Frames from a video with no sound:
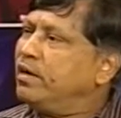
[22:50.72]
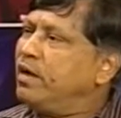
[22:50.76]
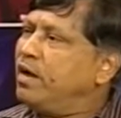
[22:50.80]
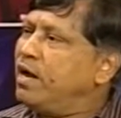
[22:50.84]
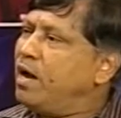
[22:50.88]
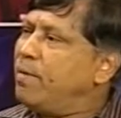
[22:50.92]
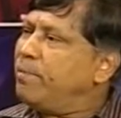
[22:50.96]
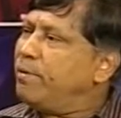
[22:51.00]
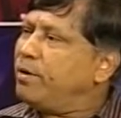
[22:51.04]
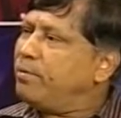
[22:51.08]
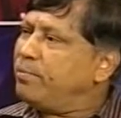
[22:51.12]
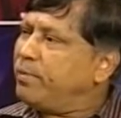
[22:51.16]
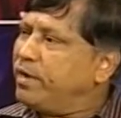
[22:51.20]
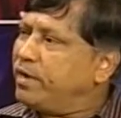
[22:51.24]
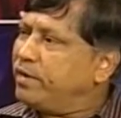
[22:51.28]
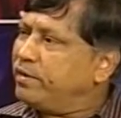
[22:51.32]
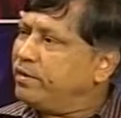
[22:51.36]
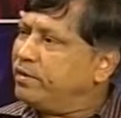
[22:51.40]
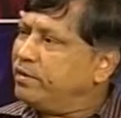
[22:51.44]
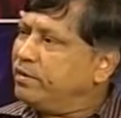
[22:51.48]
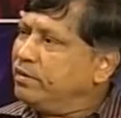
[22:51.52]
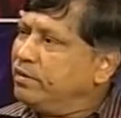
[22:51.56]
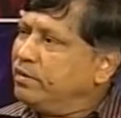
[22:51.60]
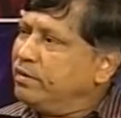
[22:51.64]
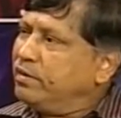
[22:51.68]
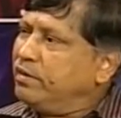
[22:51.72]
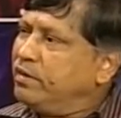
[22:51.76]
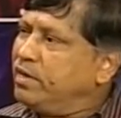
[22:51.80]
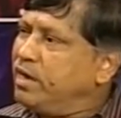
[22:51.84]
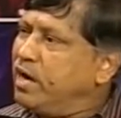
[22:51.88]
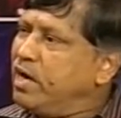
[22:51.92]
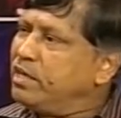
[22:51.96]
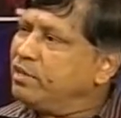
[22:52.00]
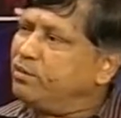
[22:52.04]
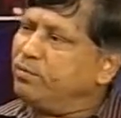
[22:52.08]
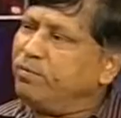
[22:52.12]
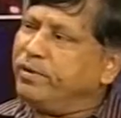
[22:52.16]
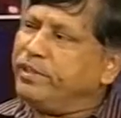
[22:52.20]
amendment.
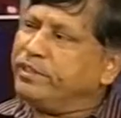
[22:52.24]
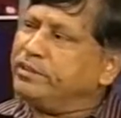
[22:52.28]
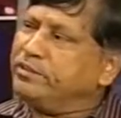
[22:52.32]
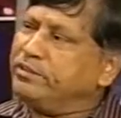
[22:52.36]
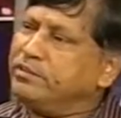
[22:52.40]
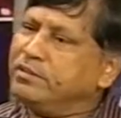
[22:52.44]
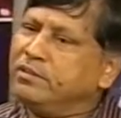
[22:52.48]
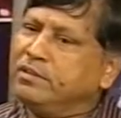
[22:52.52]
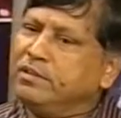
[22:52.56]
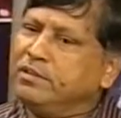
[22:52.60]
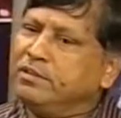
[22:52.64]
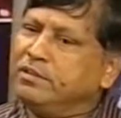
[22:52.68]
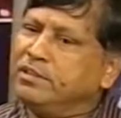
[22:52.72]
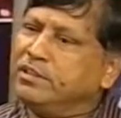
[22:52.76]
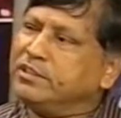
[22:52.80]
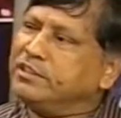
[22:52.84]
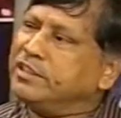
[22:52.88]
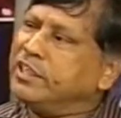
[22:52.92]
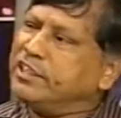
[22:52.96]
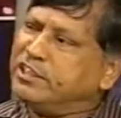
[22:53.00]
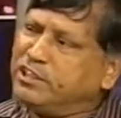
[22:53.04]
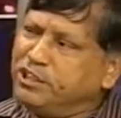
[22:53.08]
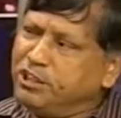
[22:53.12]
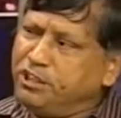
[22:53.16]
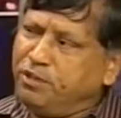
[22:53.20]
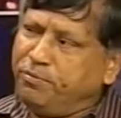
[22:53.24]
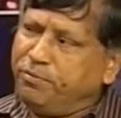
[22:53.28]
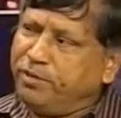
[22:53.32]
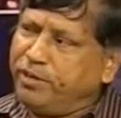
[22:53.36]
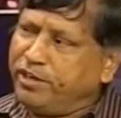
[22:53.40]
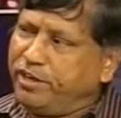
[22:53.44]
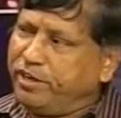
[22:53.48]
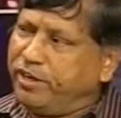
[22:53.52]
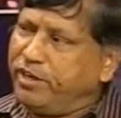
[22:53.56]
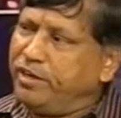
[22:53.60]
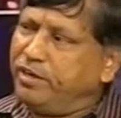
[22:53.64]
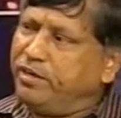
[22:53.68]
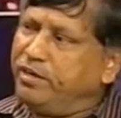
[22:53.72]
Otherwise, the
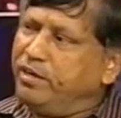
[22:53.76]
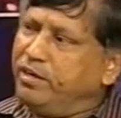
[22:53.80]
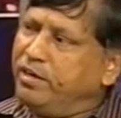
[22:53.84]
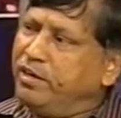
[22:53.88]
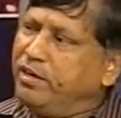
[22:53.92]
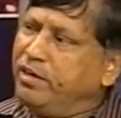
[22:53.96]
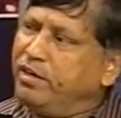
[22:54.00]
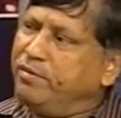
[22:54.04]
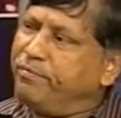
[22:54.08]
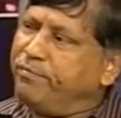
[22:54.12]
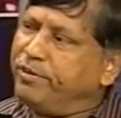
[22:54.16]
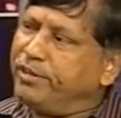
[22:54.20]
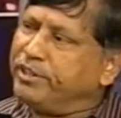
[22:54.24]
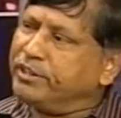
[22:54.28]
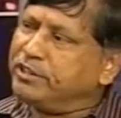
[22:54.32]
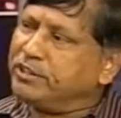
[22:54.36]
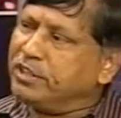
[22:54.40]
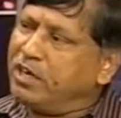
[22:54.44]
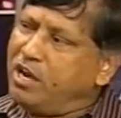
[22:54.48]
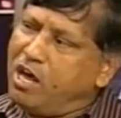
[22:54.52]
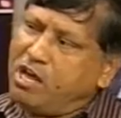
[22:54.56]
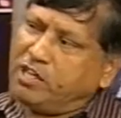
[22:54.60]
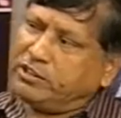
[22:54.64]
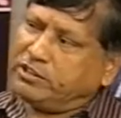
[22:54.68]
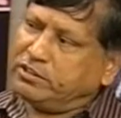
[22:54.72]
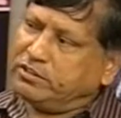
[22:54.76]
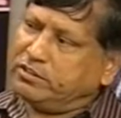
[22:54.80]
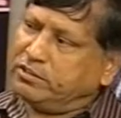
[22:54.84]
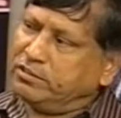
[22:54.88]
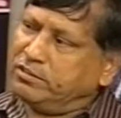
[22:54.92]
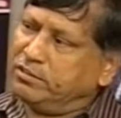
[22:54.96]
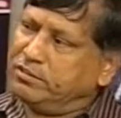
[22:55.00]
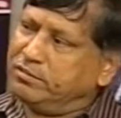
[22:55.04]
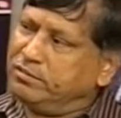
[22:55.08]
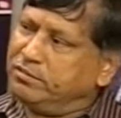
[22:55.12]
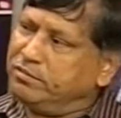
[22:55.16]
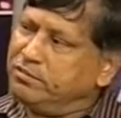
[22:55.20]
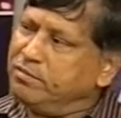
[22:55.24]
sensitivity, if it is lost,
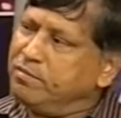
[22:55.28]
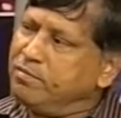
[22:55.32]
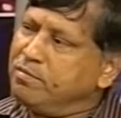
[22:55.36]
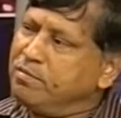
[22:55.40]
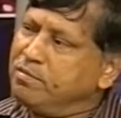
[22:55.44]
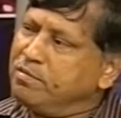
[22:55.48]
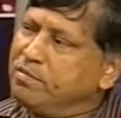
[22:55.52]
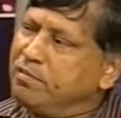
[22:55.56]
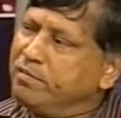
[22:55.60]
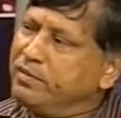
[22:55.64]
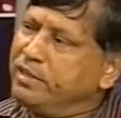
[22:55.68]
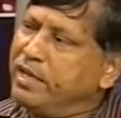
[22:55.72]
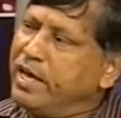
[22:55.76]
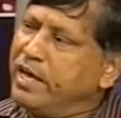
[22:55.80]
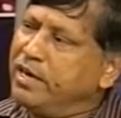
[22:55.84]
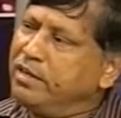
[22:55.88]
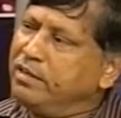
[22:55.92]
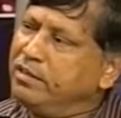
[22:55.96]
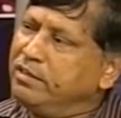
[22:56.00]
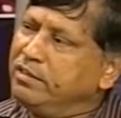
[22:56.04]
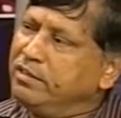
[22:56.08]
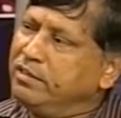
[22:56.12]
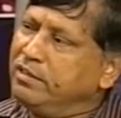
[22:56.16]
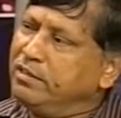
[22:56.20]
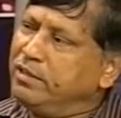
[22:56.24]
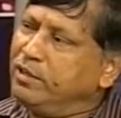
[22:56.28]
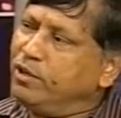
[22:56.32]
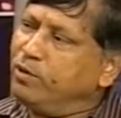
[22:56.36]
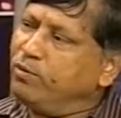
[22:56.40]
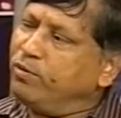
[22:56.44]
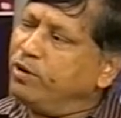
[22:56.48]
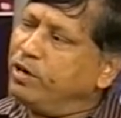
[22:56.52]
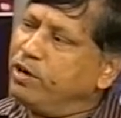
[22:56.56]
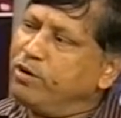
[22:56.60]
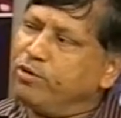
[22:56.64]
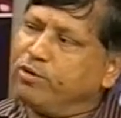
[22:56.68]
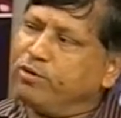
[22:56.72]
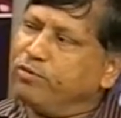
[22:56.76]
then you
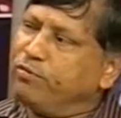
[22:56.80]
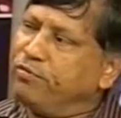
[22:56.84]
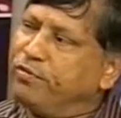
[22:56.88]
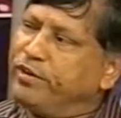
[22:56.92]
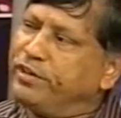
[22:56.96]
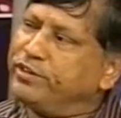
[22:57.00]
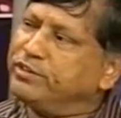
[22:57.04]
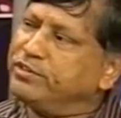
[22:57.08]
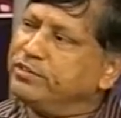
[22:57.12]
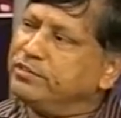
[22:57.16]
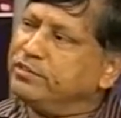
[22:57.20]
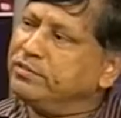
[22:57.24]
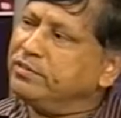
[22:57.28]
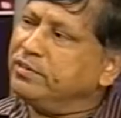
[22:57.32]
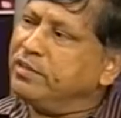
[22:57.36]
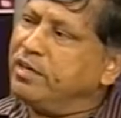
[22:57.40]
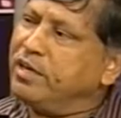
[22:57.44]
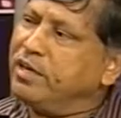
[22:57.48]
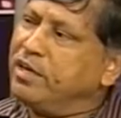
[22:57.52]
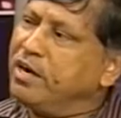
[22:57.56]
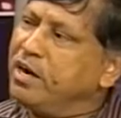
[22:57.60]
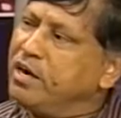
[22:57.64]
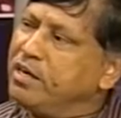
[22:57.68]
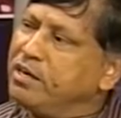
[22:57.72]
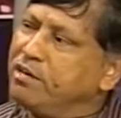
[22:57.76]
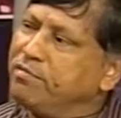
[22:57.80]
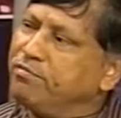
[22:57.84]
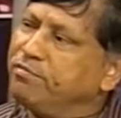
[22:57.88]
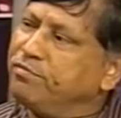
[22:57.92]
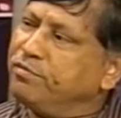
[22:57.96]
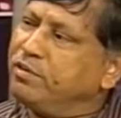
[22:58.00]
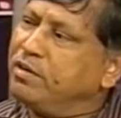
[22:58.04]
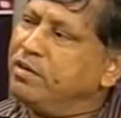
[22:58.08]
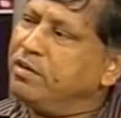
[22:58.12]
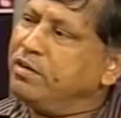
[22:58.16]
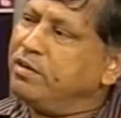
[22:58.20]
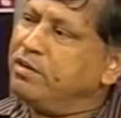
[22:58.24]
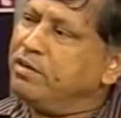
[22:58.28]
will have to face a lot
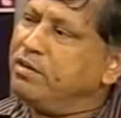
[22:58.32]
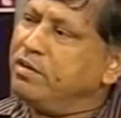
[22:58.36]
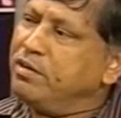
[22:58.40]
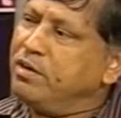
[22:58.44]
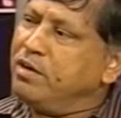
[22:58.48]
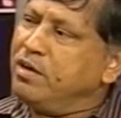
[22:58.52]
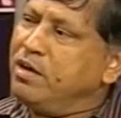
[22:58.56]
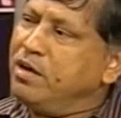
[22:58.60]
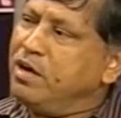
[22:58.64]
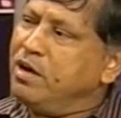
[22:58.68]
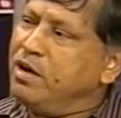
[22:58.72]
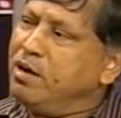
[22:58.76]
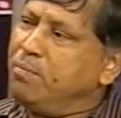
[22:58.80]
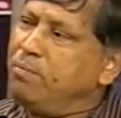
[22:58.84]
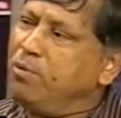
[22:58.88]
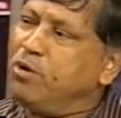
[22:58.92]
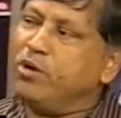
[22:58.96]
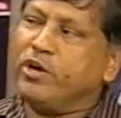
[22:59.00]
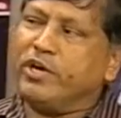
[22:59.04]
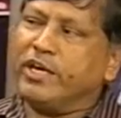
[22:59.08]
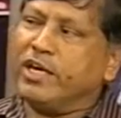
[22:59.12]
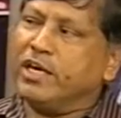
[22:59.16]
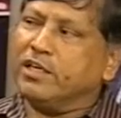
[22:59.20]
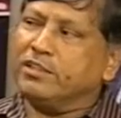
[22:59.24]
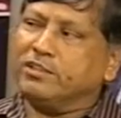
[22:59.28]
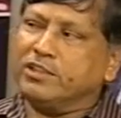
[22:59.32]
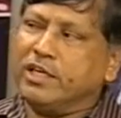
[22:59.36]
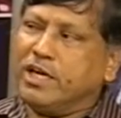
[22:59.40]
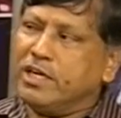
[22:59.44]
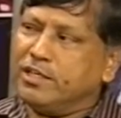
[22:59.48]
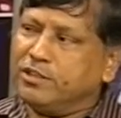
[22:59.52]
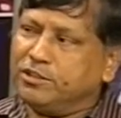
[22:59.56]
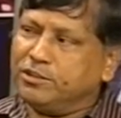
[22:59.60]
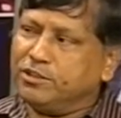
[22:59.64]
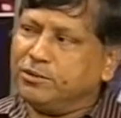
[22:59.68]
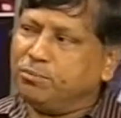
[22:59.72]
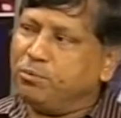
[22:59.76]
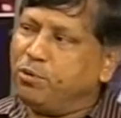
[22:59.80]
of political
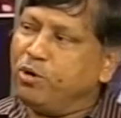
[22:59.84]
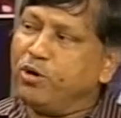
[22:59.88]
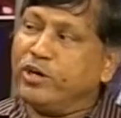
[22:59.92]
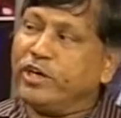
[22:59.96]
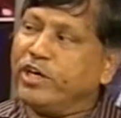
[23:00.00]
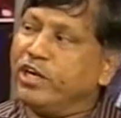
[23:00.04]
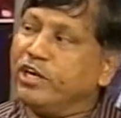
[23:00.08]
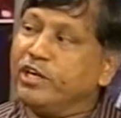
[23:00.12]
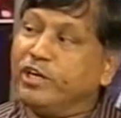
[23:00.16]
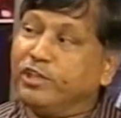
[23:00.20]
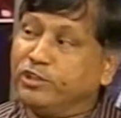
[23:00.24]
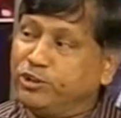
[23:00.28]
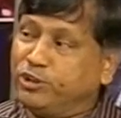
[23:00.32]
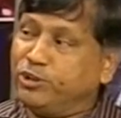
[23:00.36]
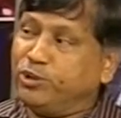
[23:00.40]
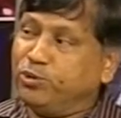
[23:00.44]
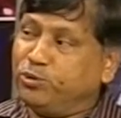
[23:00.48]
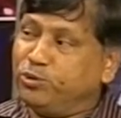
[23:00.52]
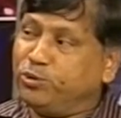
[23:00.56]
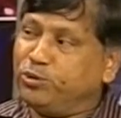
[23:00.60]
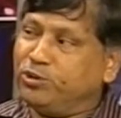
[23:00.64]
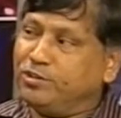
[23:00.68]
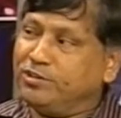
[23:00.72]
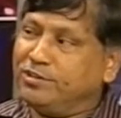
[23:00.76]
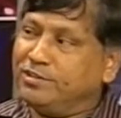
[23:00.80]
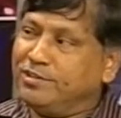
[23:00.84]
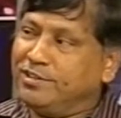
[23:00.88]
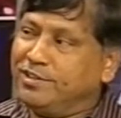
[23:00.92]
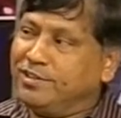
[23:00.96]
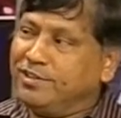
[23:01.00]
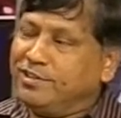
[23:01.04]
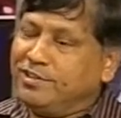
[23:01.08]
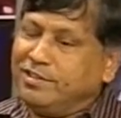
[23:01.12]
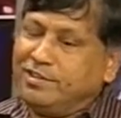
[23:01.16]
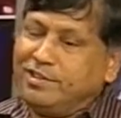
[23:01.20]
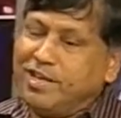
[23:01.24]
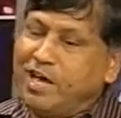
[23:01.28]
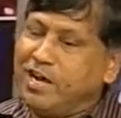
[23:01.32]
challenges, political issues.
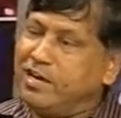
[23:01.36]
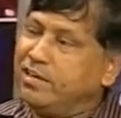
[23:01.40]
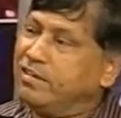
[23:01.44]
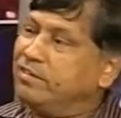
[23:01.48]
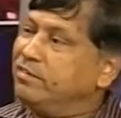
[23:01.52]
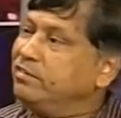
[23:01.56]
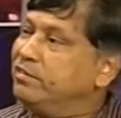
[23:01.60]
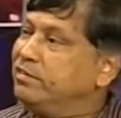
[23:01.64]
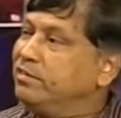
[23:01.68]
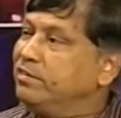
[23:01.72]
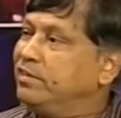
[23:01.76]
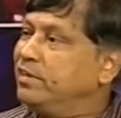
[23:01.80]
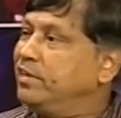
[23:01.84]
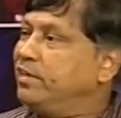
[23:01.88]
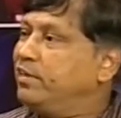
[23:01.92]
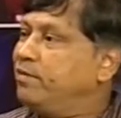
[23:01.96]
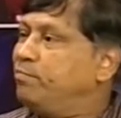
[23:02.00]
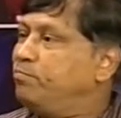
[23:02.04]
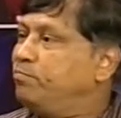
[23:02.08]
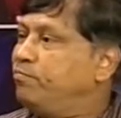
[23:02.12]
Then the